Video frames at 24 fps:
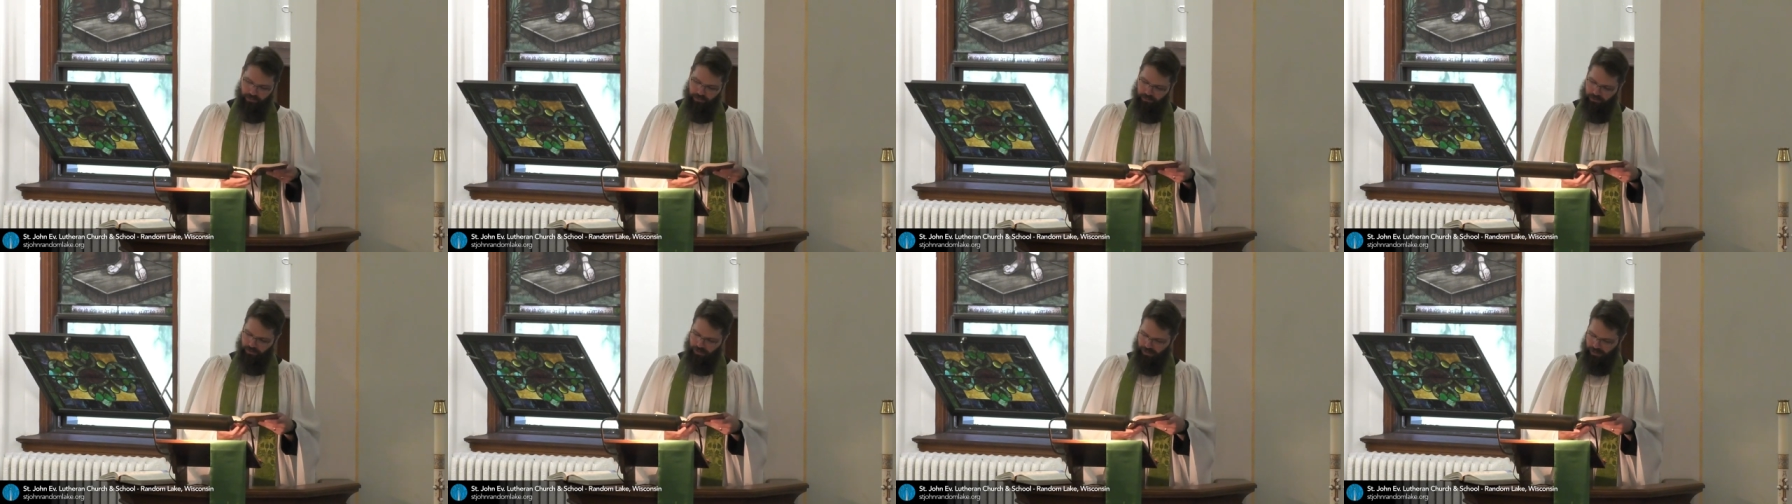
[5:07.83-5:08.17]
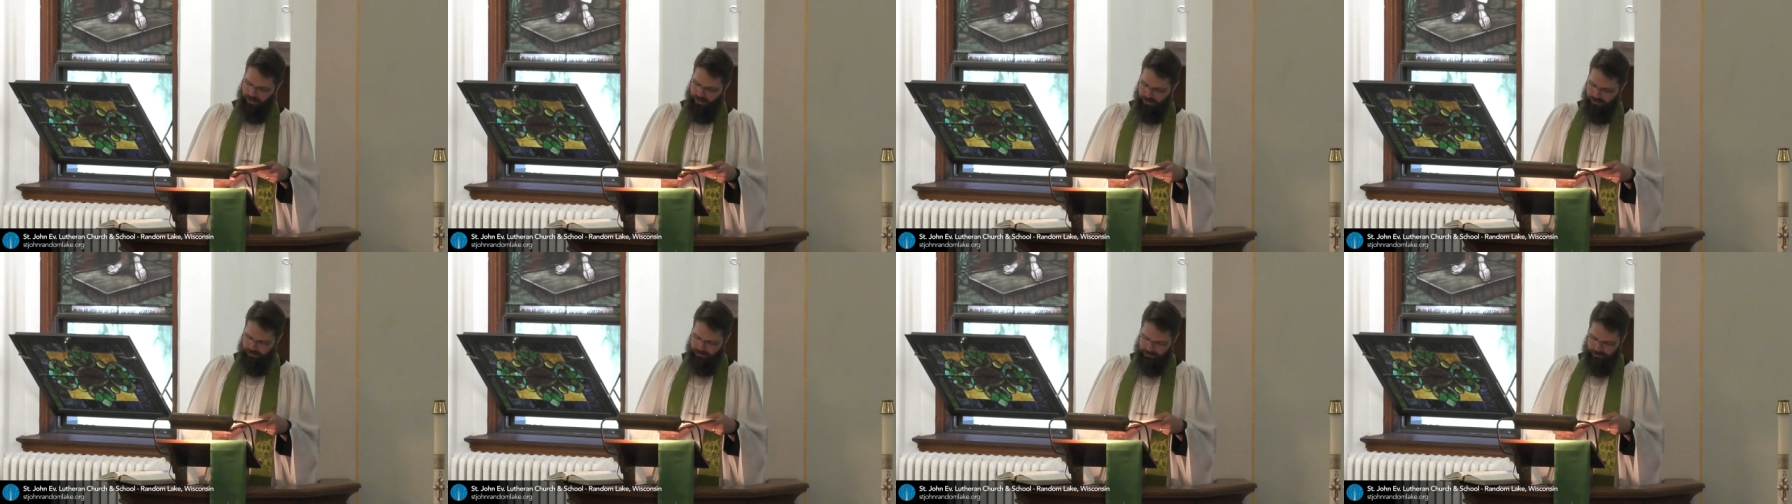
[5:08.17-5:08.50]
her
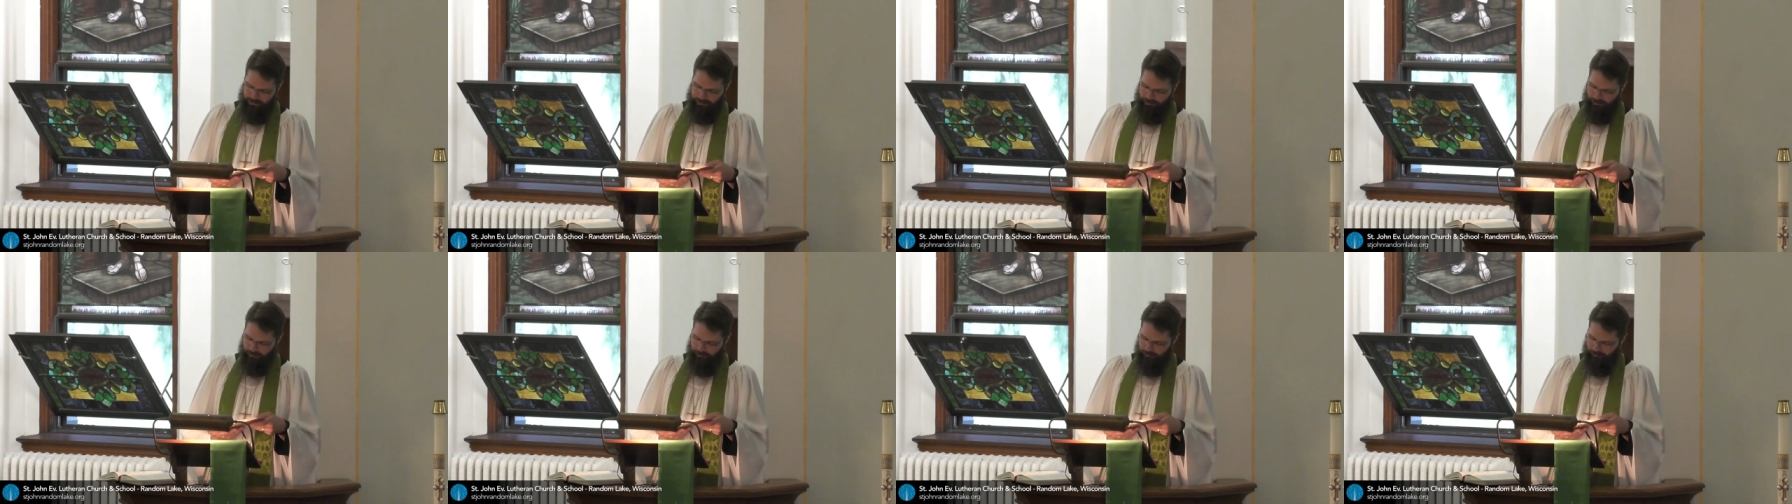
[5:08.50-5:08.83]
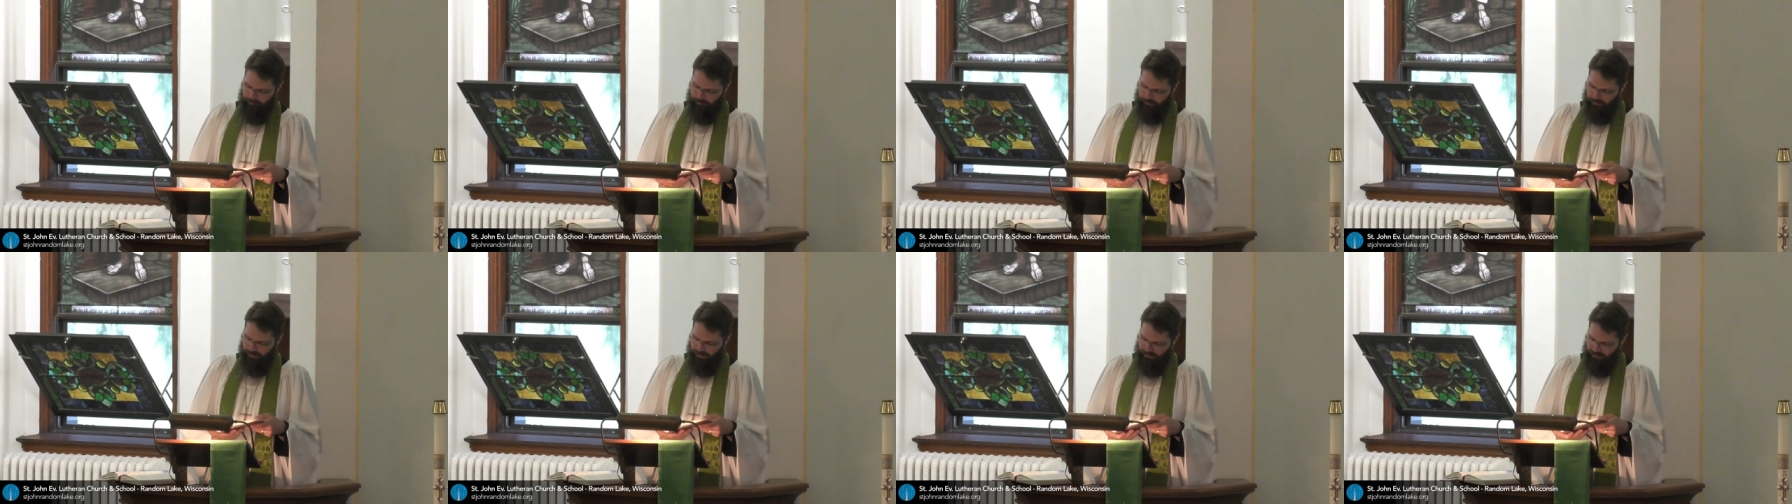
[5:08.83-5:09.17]
head
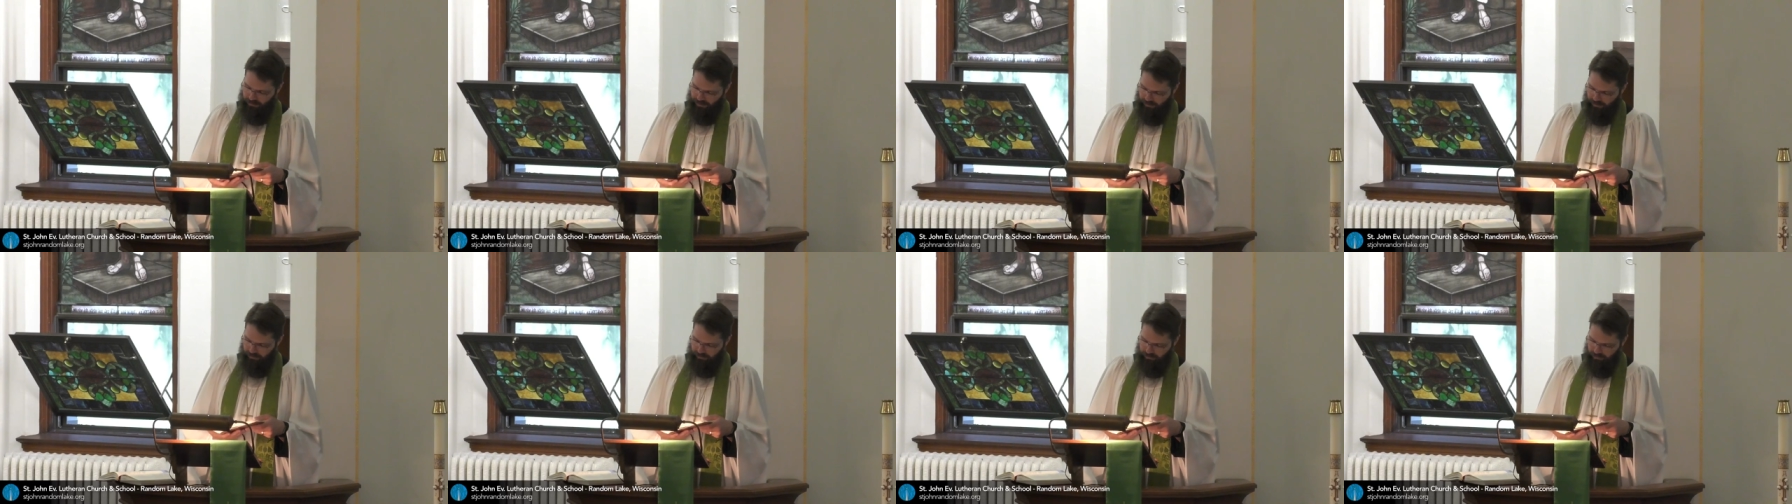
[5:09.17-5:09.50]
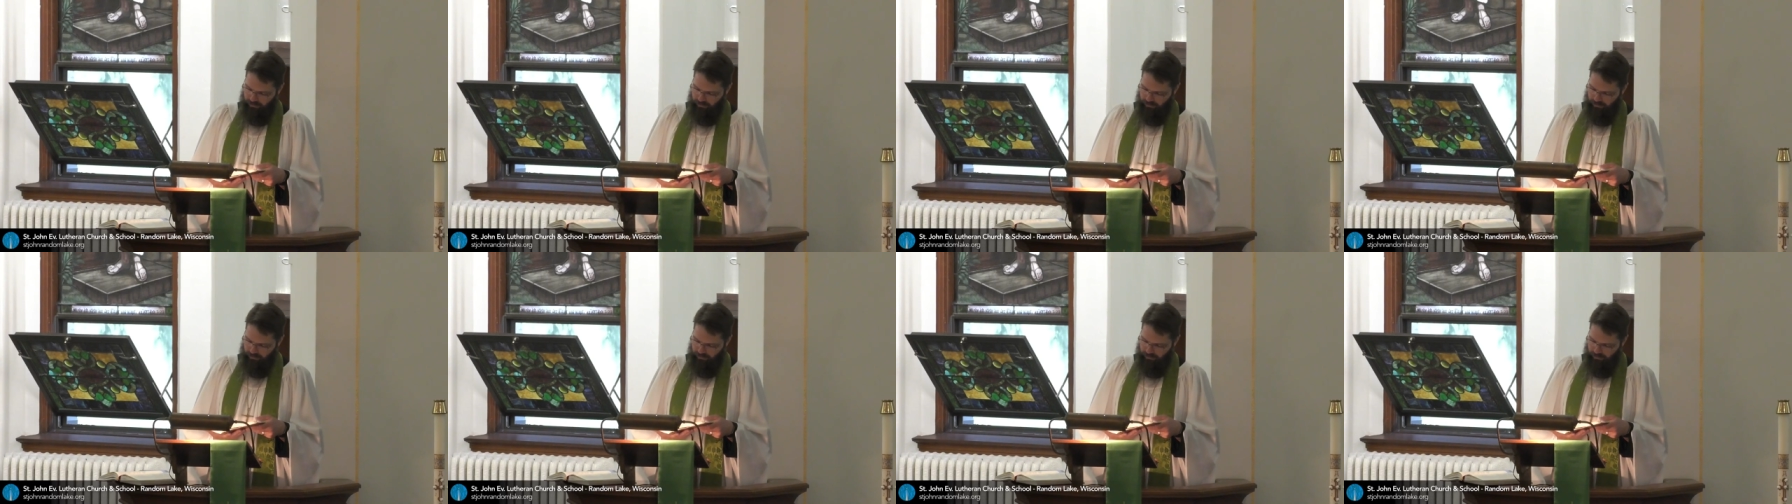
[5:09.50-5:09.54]
and said,